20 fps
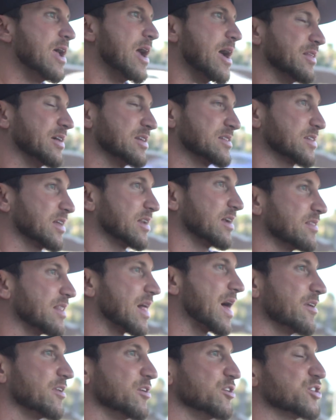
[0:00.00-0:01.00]
and that's gonna
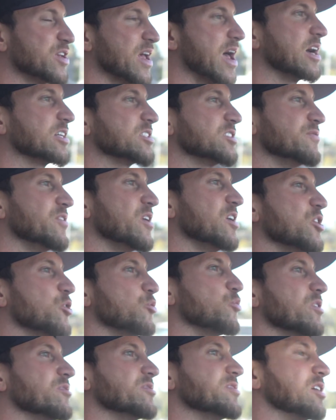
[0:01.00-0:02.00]
allow you to activate
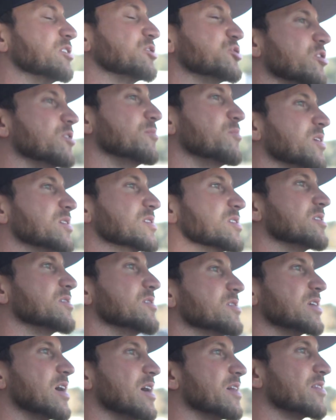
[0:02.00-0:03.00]
your rear deltoid
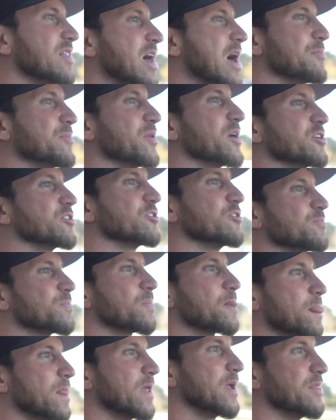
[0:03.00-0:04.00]
muscles a lot better.
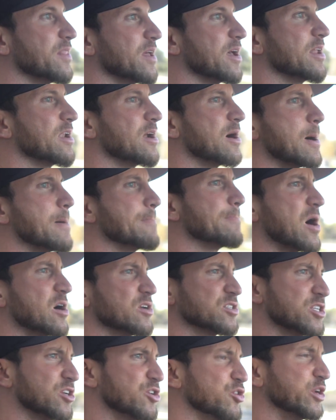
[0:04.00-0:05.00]
And then um,
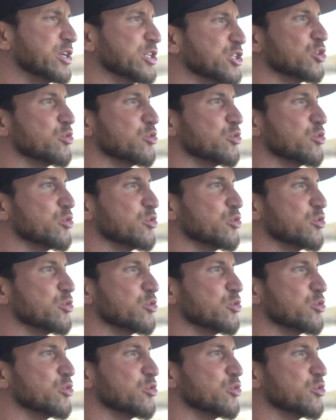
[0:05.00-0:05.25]
also you can